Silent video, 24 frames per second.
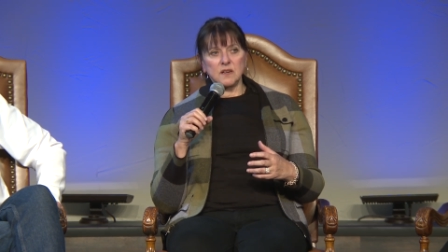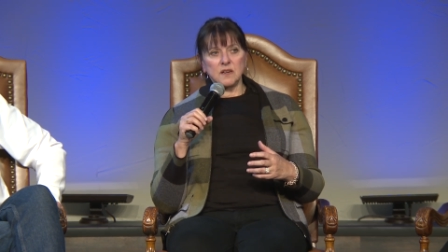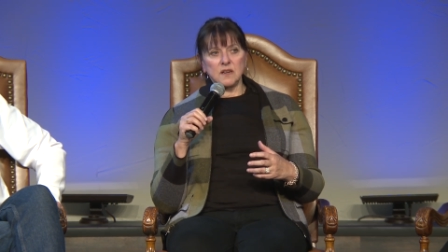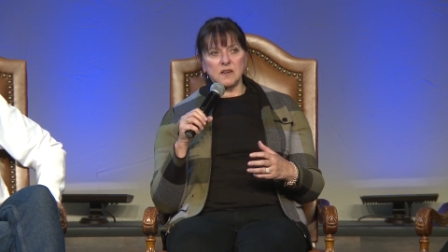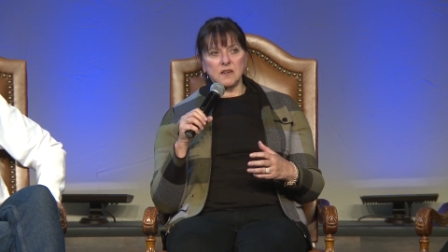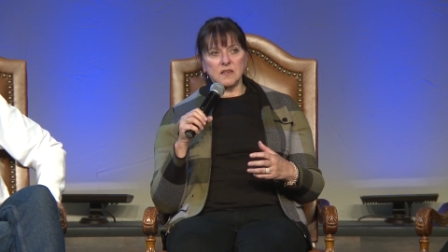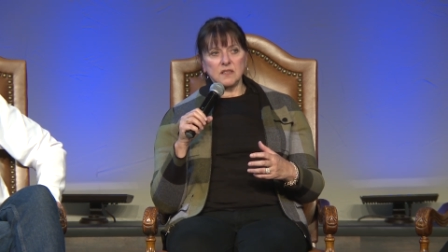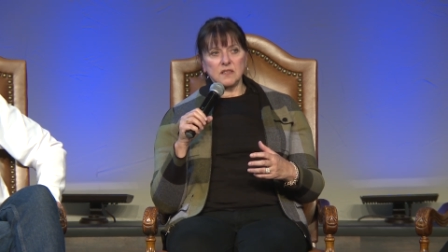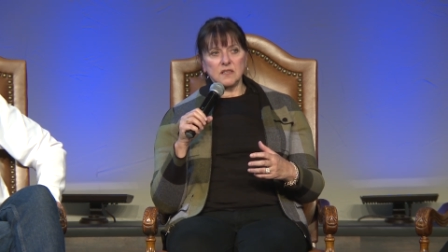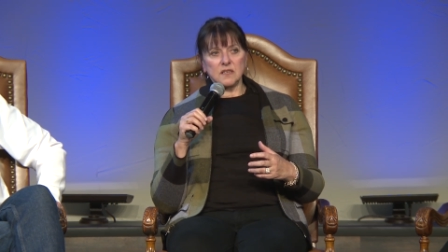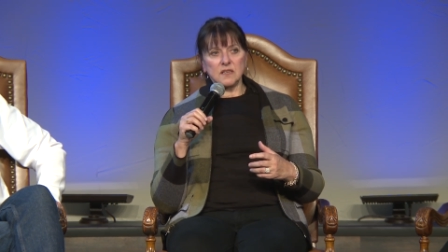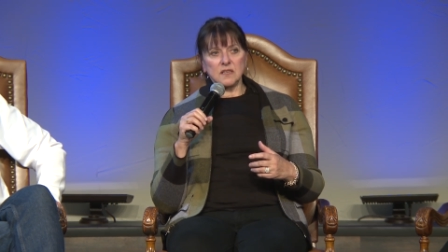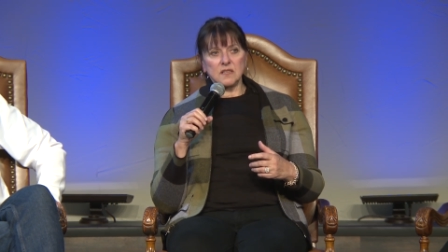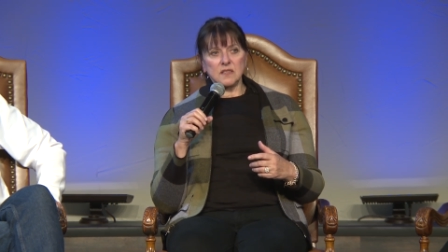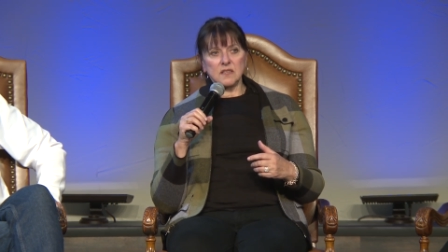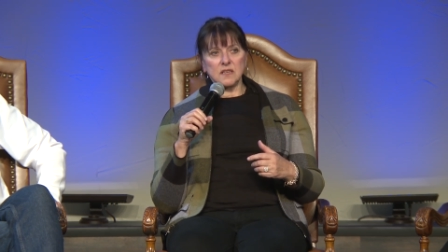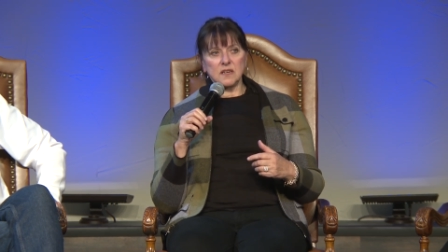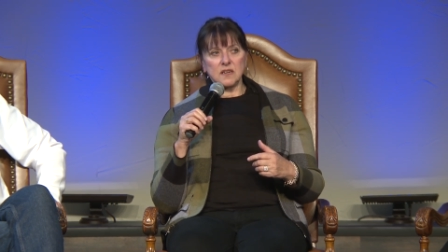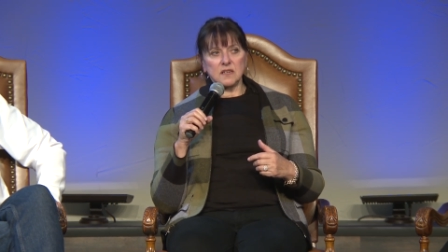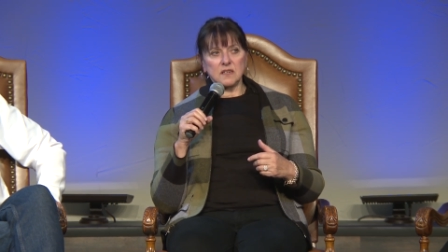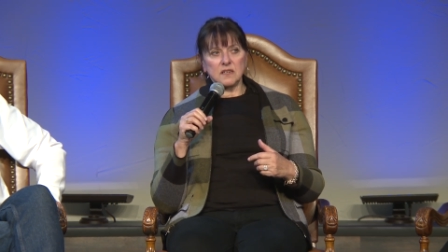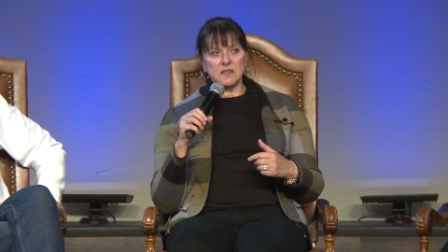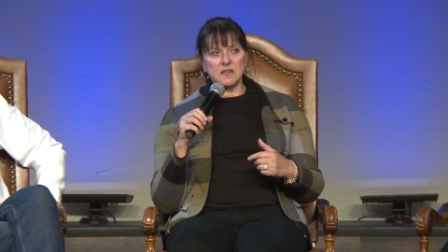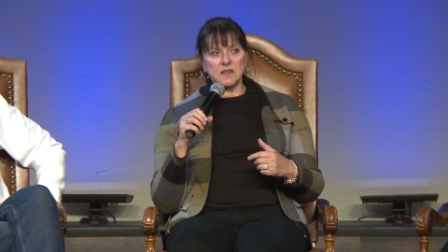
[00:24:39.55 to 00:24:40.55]
I think
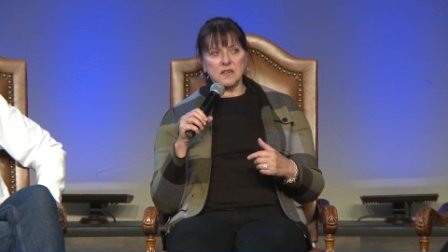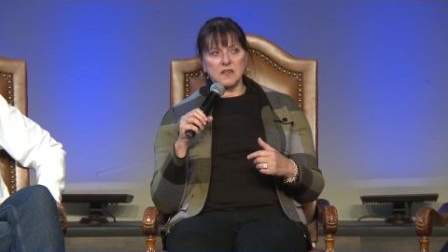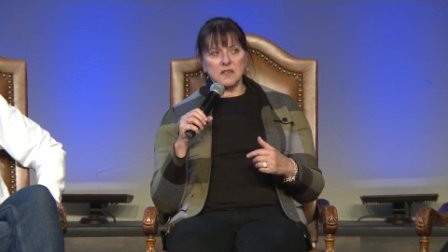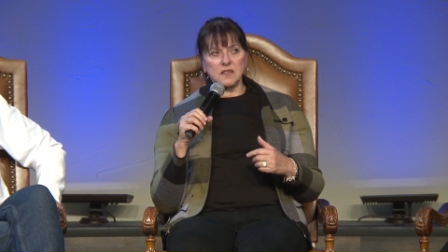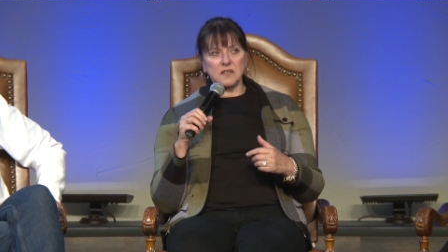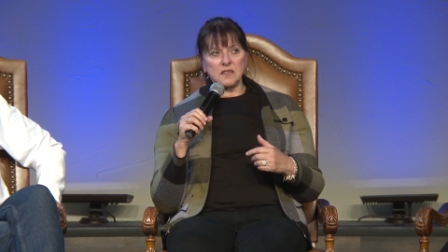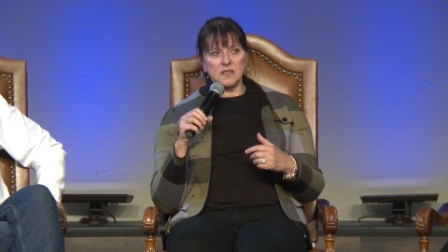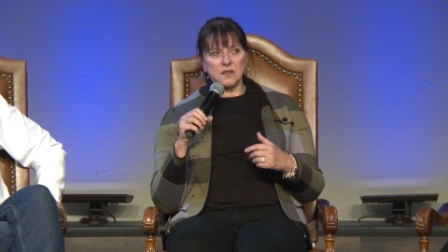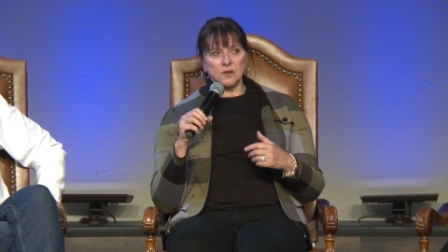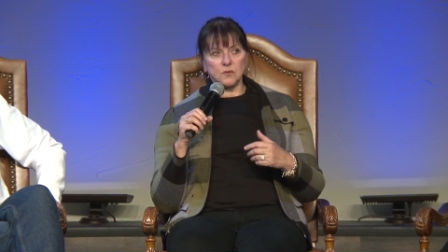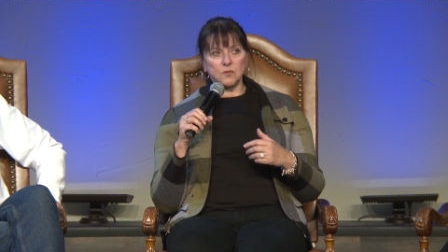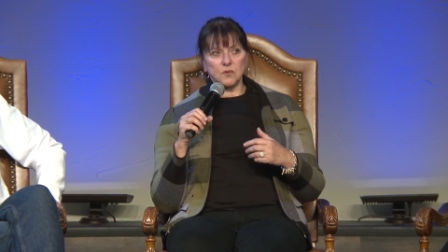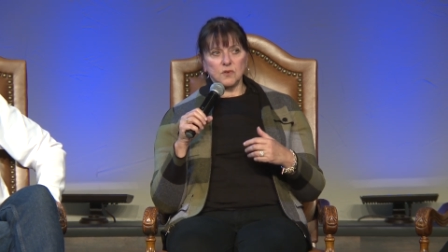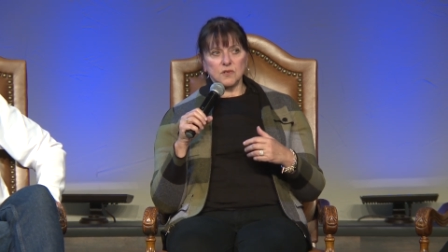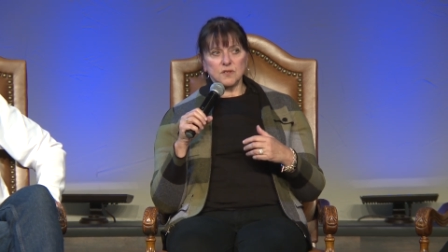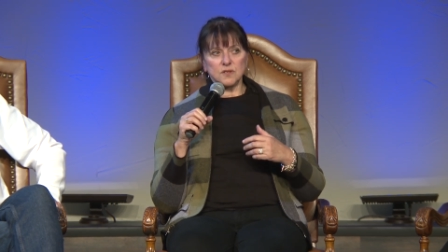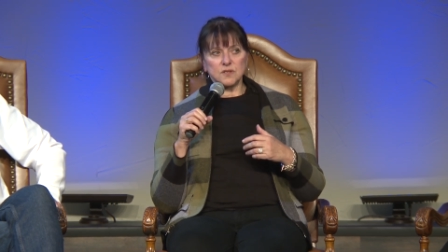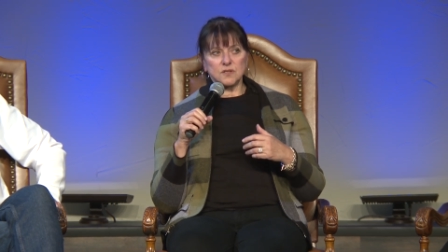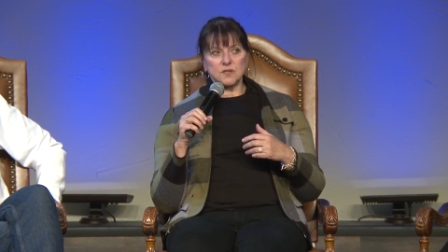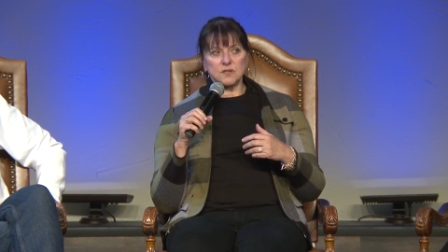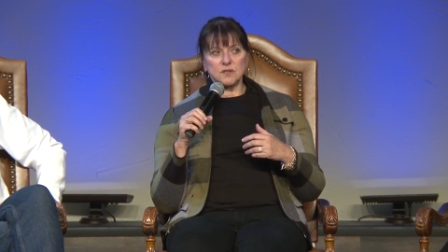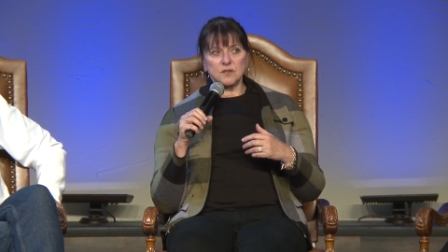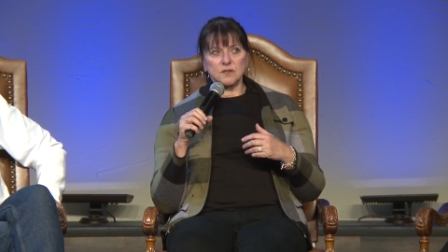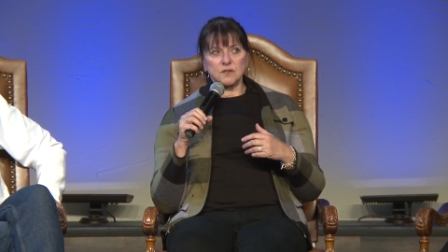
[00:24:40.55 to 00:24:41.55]
that it
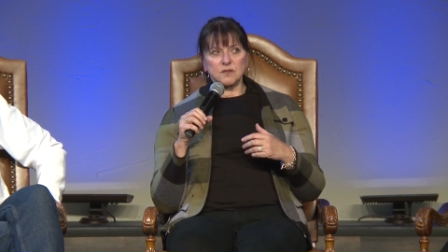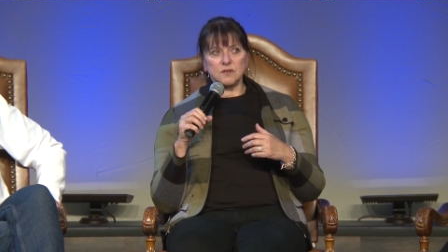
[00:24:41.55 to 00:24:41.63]
was